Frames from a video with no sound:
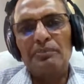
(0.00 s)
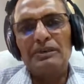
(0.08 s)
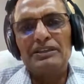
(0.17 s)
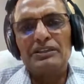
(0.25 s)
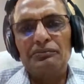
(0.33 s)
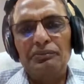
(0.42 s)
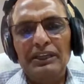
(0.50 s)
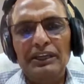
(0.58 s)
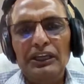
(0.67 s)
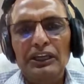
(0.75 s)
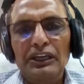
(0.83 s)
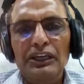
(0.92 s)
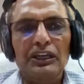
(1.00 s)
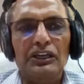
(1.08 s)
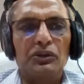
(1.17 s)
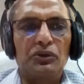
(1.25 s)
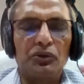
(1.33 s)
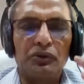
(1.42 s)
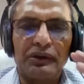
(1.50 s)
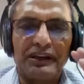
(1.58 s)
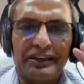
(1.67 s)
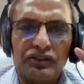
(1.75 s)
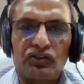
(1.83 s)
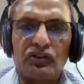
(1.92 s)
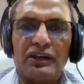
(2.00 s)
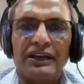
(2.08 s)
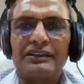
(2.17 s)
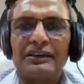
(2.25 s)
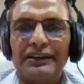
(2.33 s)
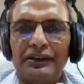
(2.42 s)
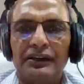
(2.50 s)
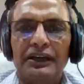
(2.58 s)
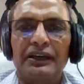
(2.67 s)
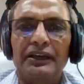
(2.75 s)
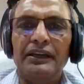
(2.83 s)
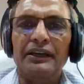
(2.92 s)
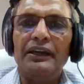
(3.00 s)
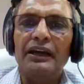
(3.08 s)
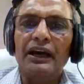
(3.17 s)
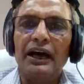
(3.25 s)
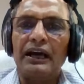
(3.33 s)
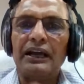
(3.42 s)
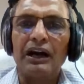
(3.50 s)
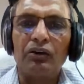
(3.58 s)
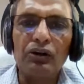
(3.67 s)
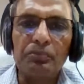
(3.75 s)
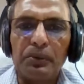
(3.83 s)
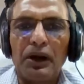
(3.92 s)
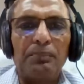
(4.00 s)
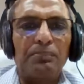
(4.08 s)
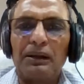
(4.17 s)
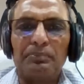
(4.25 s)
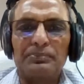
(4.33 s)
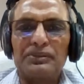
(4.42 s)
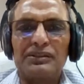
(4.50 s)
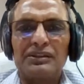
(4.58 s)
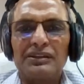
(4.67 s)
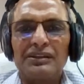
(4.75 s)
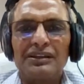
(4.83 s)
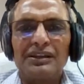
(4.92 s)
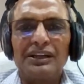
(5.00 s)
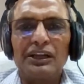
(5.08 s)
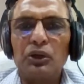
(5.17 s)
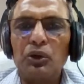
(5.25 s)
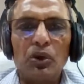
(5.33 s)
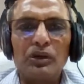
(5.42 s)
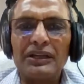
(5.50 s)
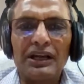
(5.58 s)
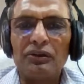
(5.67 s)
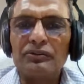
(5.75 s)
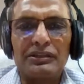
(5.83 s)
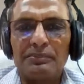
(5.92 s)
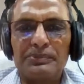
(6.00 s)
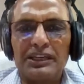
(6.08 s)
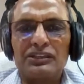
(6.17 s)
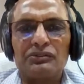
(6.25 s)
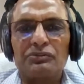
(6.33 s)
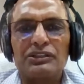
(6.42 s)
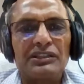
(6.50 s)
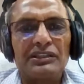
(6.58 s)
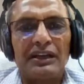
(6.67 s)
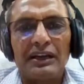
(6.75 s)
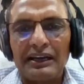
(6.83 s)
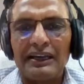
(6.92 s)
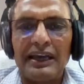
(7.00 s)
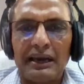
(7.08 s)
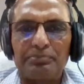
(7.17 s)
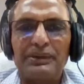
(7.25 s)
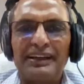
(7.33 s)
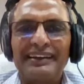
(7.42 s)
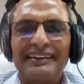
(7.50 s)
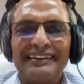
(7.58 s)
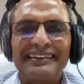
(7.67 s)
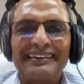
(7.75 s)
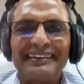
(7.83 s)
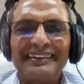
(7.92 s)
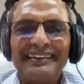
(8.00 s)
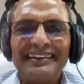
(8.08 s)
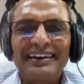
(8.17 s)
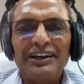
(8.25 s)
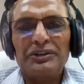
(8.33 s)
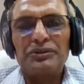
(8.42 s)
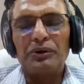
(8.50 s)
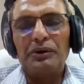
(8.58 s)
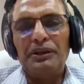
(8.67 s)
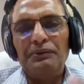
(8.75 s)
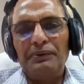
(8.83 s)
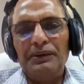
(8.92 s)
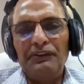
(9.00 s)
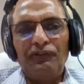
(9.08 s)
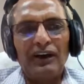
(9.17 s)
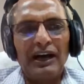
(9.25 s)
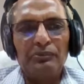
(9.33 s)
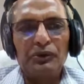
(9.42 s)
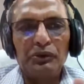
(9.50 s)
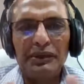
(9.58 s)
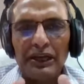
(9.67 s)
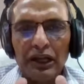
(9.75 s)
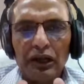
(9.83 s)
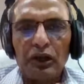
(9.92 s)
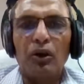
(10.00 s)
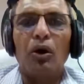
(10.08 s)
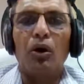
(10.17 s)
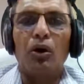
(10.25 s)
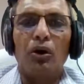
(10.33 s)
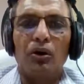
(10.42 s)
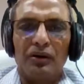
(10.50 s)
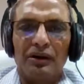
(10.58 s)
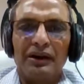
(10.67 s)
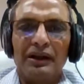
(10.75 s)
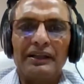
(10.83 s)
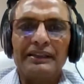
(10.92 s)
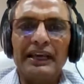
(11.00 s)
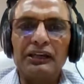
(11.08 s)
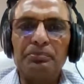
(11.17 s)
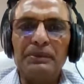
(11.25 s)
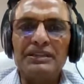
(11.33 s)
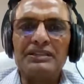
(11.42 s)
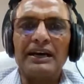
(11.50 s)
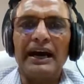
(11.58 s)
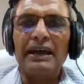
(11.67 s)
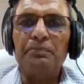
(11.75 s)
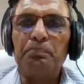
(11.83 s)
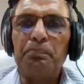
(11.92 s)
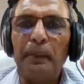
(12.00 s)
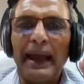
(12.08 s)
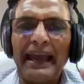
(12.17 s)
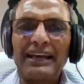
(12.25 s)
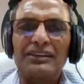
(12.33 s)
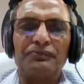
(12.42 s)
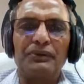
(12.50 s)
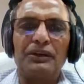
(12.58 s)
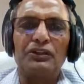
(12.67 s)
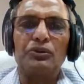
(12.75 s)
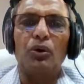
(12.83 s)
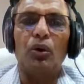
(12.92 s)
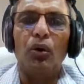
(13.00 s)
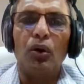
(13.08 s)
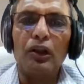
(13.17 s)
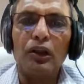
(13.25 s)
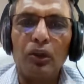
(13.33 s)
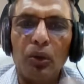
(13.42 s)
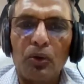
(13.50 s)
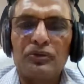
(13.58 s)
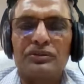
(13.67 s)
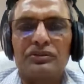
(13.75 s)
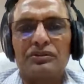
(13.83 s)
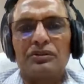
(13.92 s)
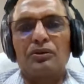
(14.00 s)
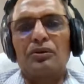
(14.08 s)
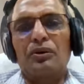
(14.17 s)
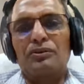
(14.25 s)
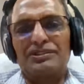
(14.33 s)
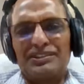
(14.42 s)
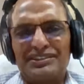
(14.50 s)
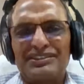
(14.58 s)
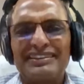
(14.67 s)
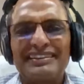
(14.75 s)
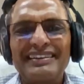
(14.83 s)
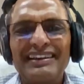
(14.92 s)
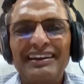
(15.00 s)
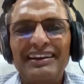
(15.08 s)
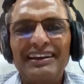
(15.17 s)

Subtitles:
means we need to construct a degree around problems. not around subjects which is currently happening. So if I'm doing a law, that means I'm packed with all law courses.